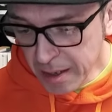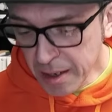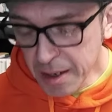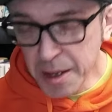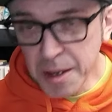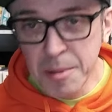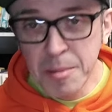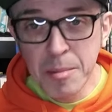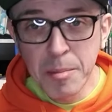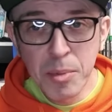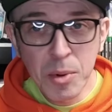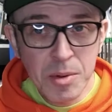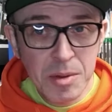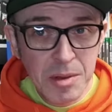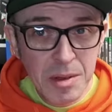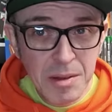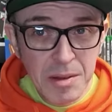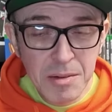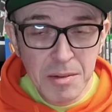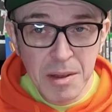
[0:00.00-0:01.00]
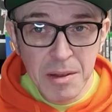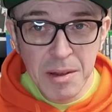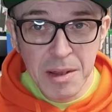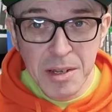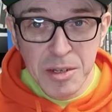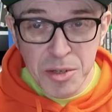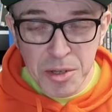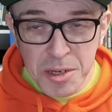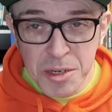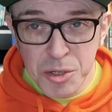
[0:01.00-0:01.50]
But
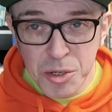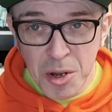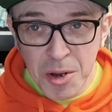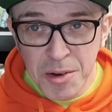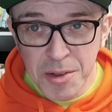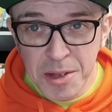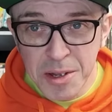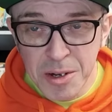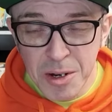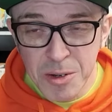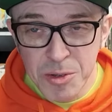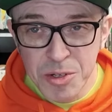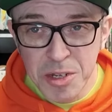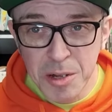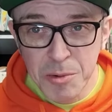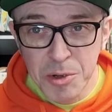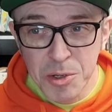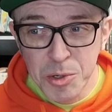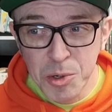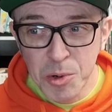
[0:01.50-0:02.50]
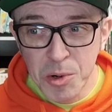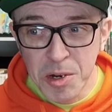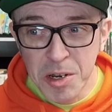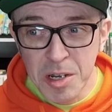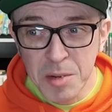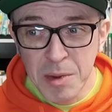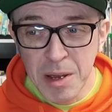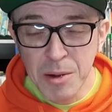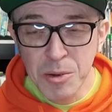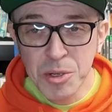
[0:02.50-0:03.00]
it's the design of the console we're
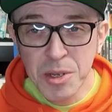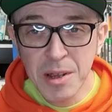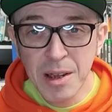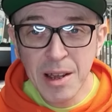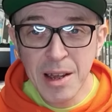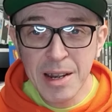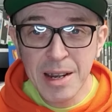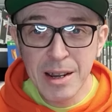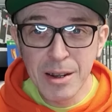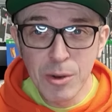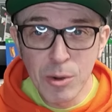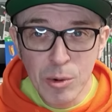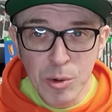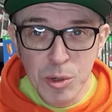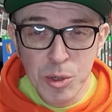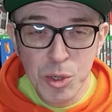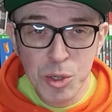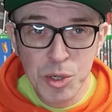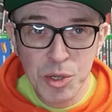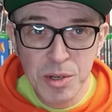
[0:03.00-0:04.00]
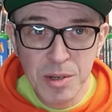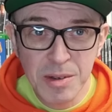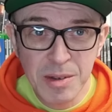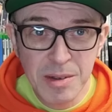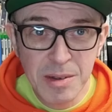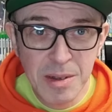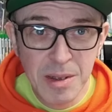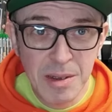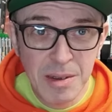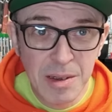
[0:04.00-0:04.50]
talking about, and it looks
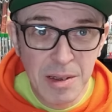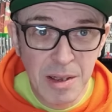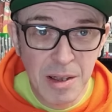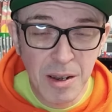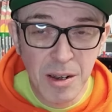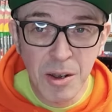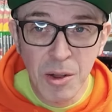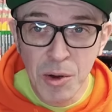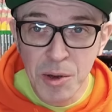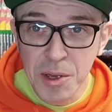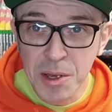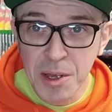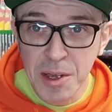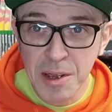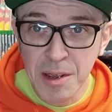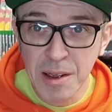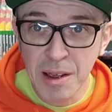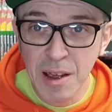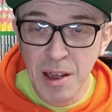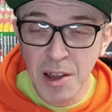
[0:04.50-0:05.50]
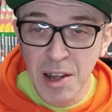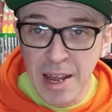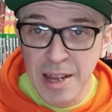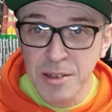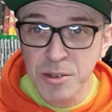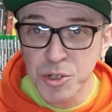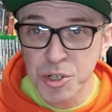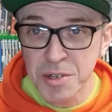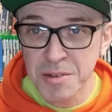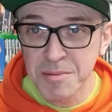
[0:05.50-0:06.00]
like an
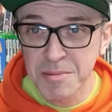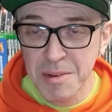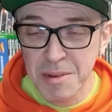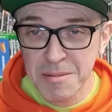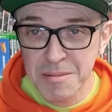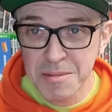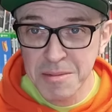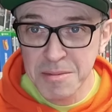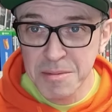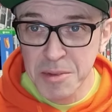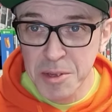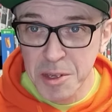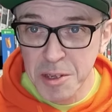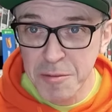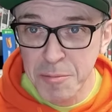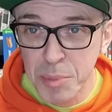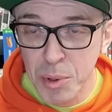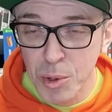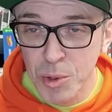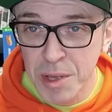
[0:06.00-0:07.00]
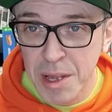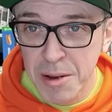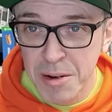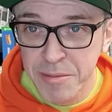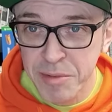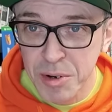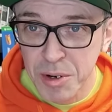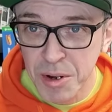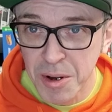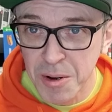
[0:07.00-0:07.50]
engine that you've pulled out
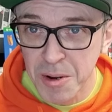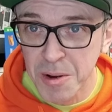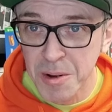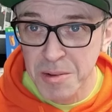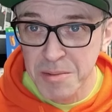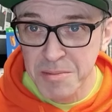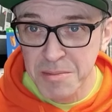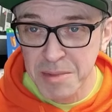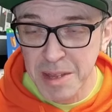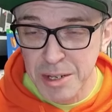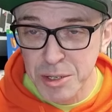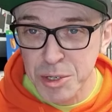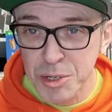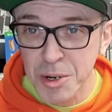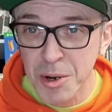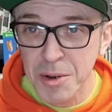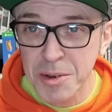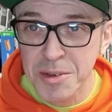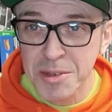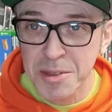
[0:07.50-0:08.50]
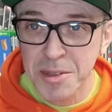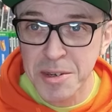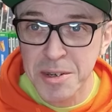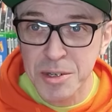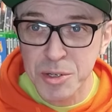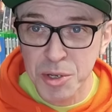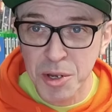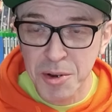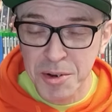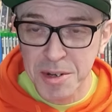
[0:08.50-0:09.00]
of a car. That's kind of the
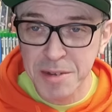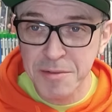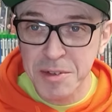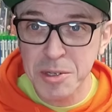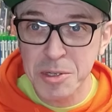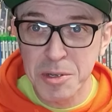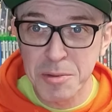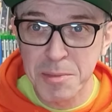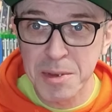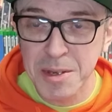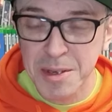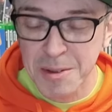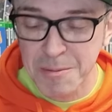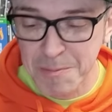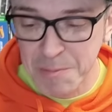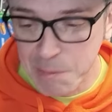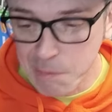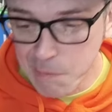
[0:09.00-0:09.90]
design of it to me.